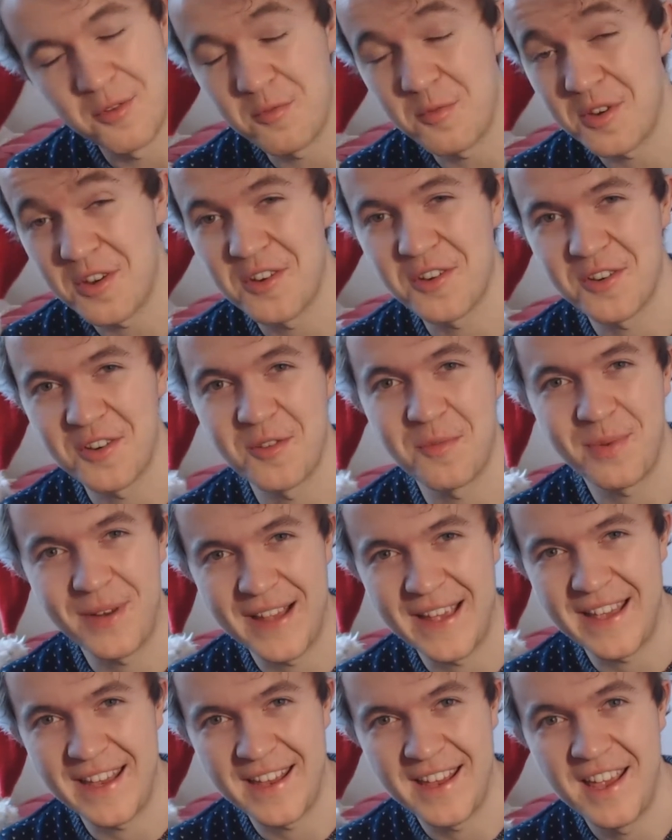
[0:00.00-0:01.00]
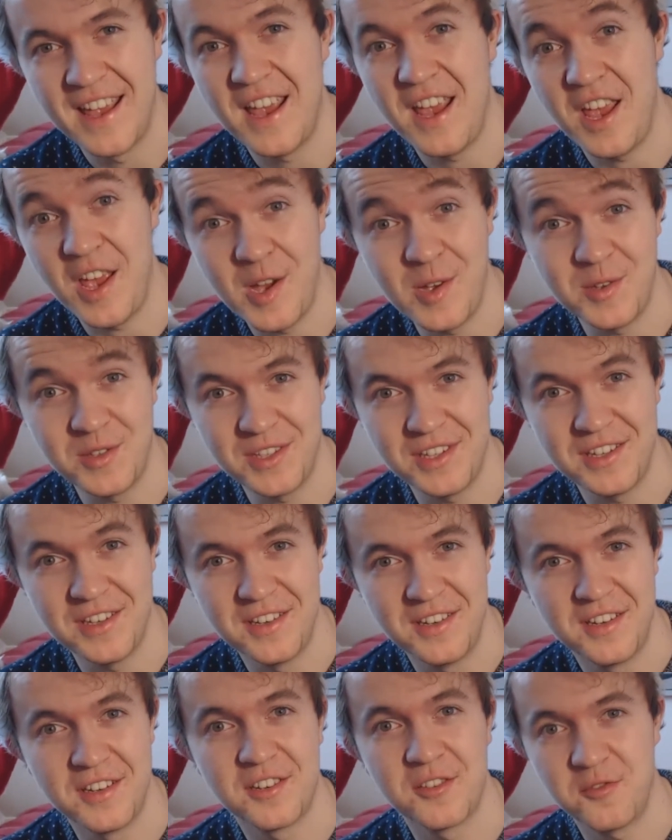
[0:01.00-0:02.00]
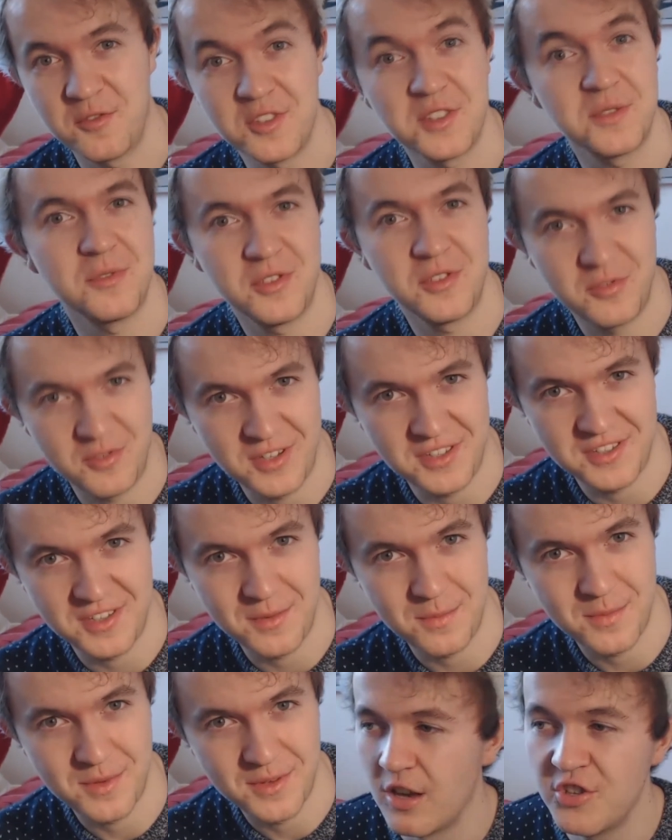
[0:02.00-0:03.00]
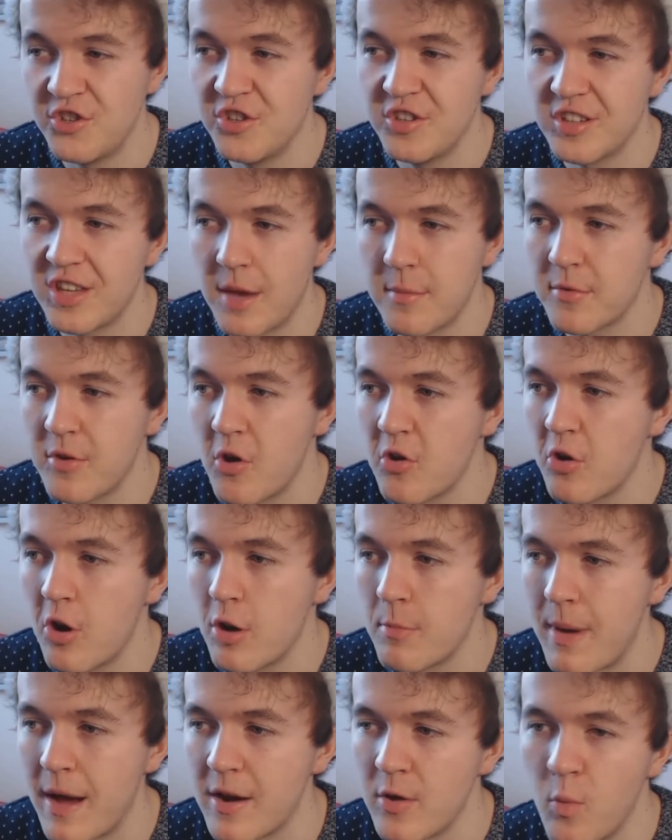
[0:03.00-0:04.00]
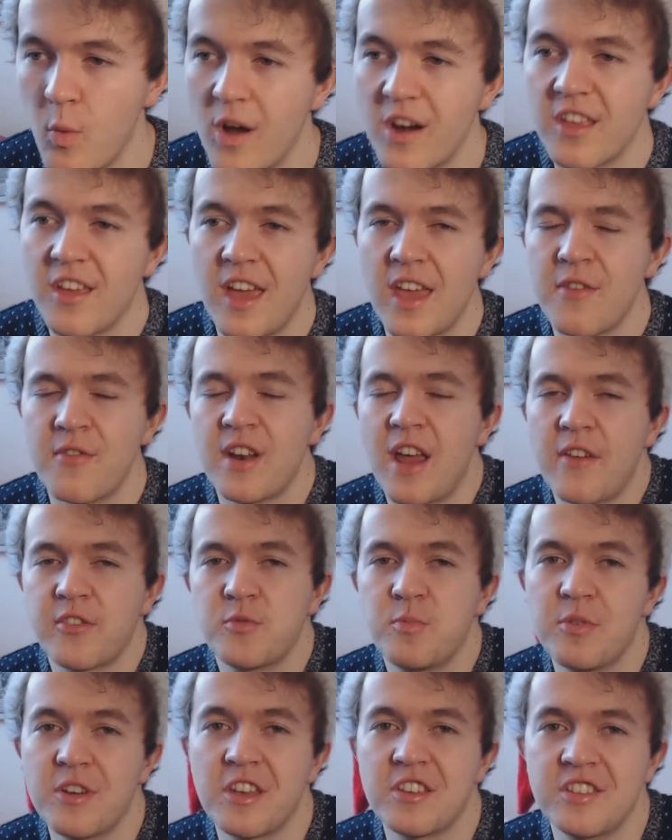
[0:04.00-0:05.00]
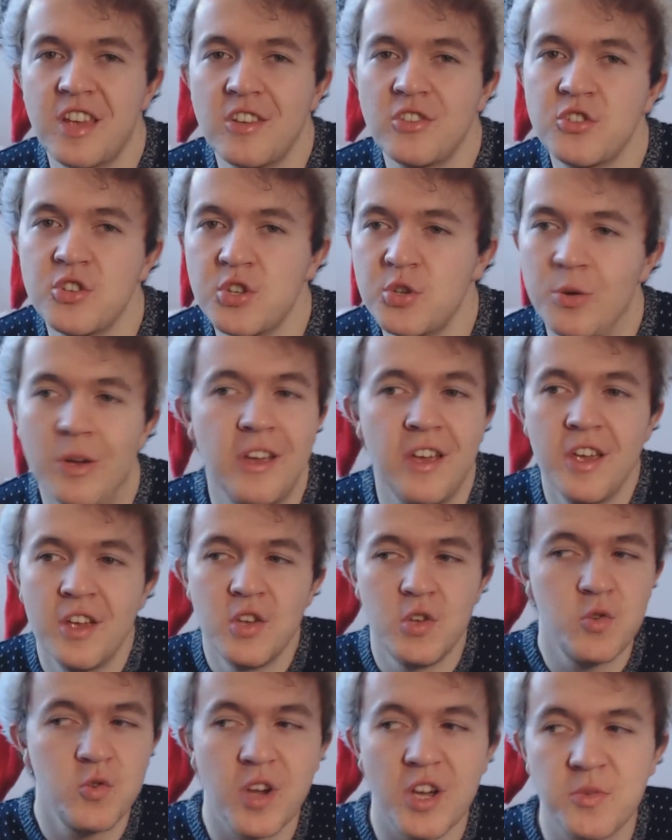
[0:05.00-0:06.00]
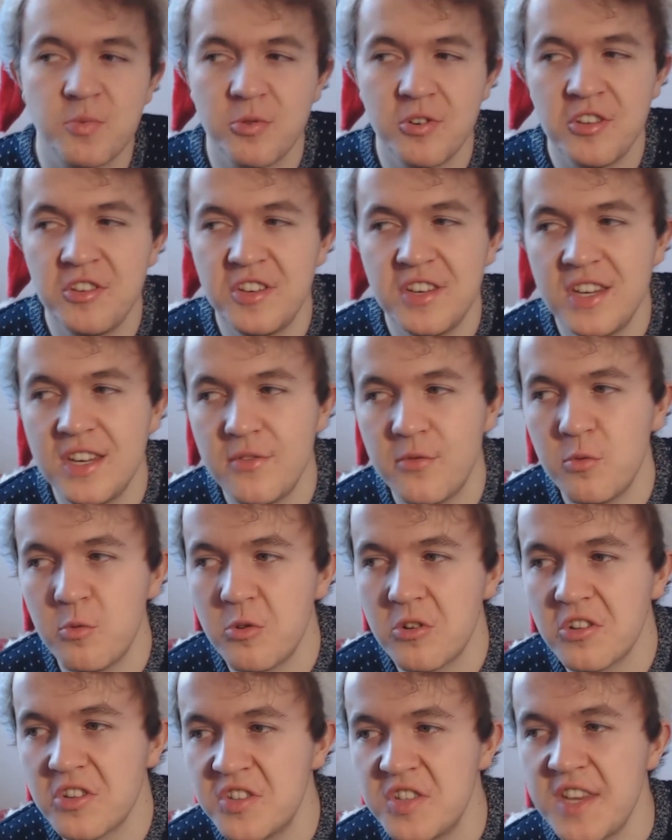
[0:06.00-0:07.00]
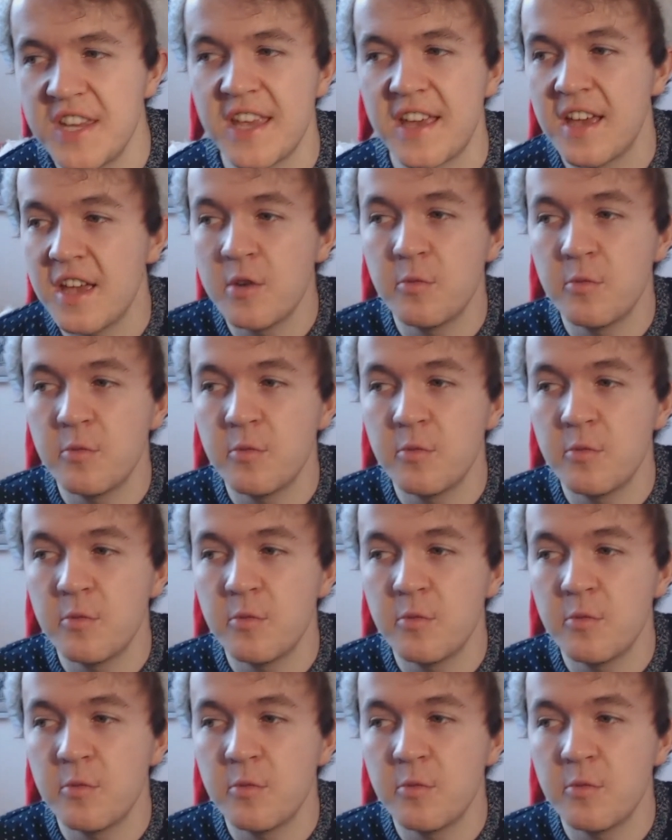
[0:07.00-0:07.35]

when we are going to play Elsa Christmas dress up. I shouldn't have kept going on about it. Why did I even have to bring attention to it? You guys probably didn't even want to see it.